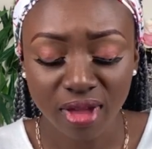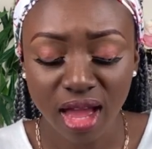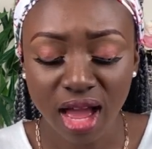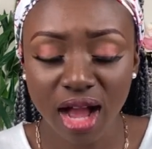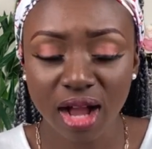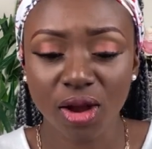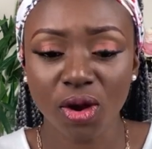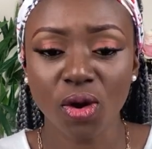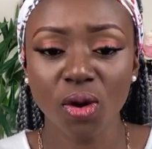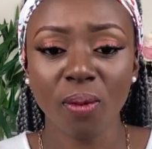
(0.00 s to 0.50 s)

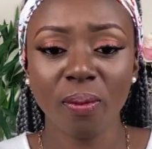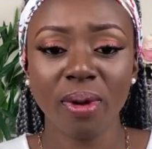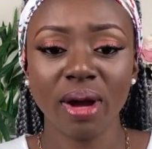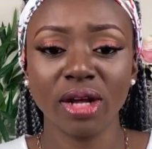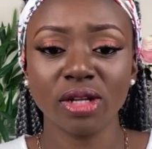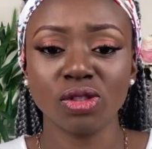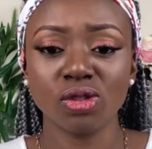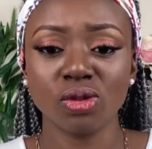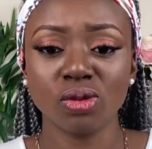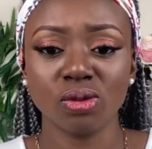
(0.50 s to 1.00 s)
and go
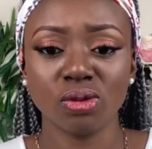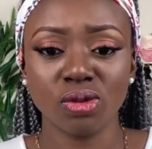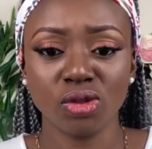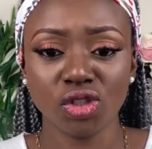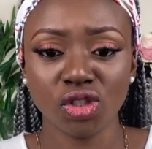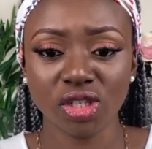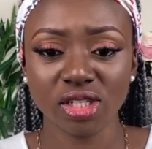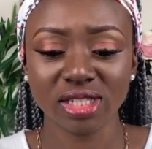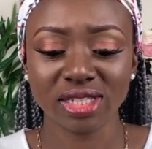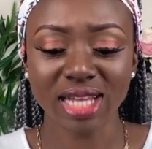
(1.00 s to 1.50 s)
back to
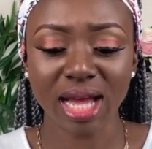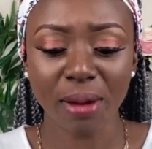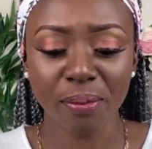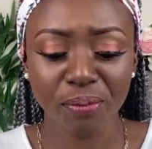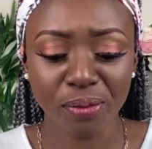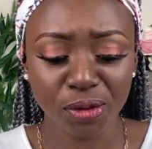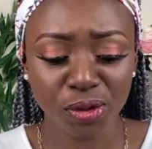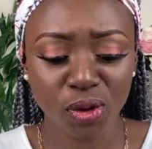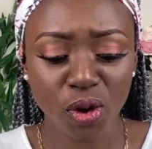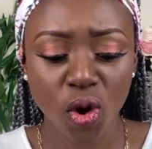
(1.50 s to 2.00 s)
just
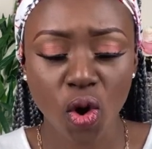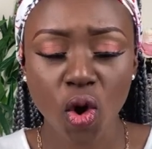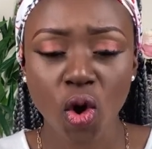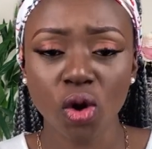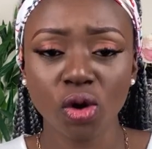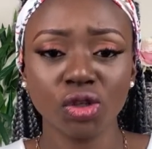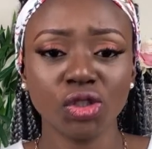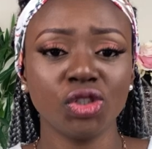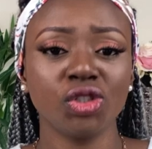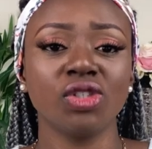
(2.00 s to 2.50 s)
that pure
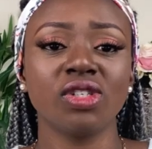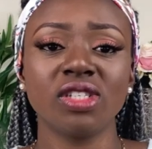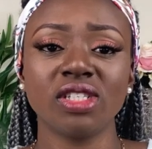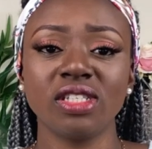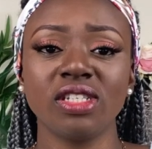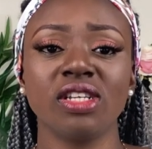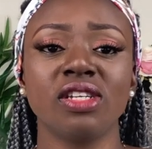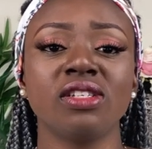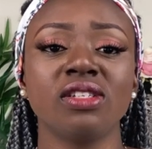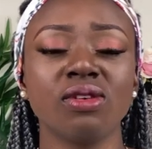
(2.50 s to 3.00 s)

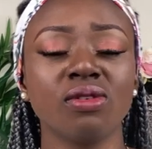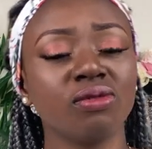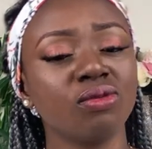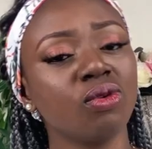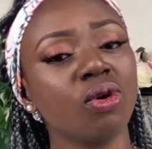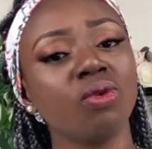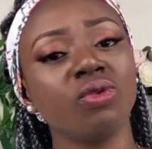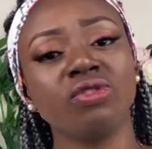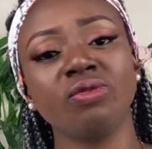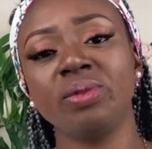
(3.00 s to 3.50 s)
consciousness of
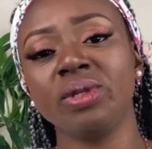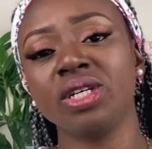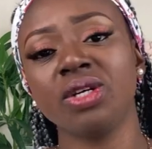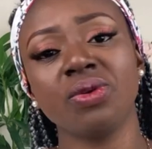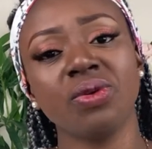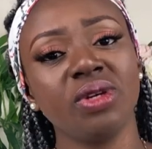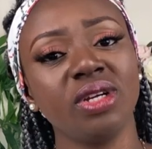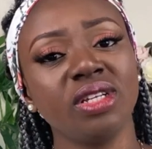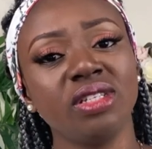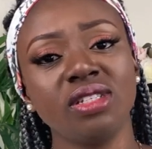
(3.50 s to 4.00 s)
what we've been
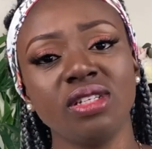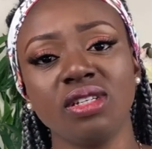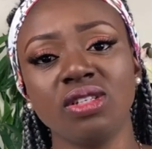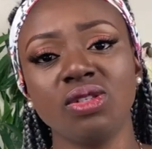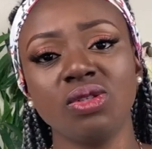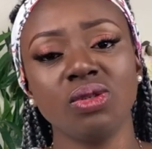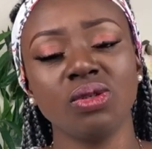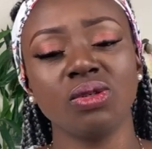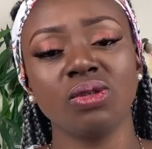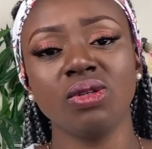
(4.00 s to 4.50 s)
created
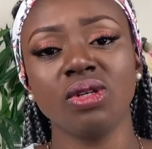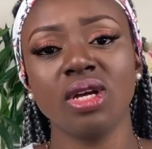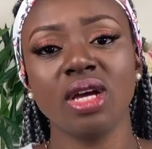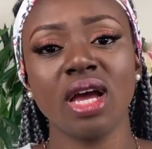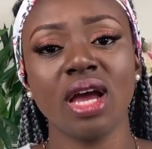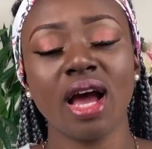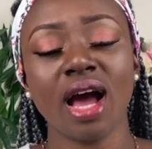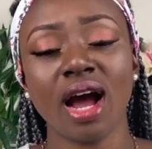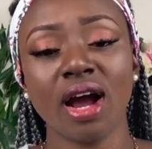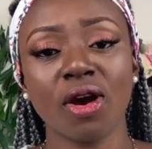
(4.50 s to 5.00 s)
to
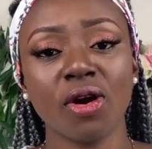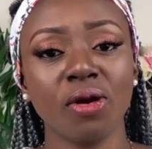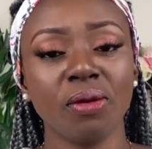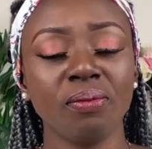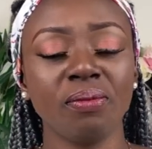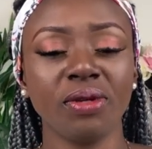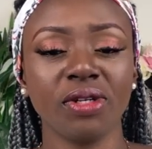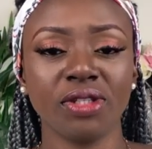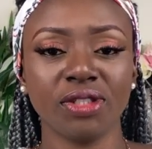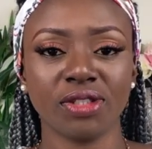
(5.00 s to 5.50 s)

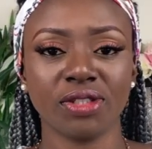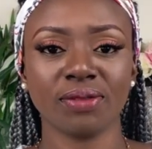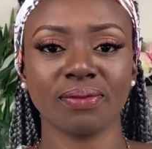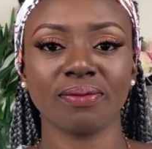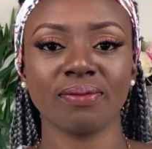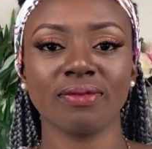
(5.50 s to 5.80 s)
accomplish.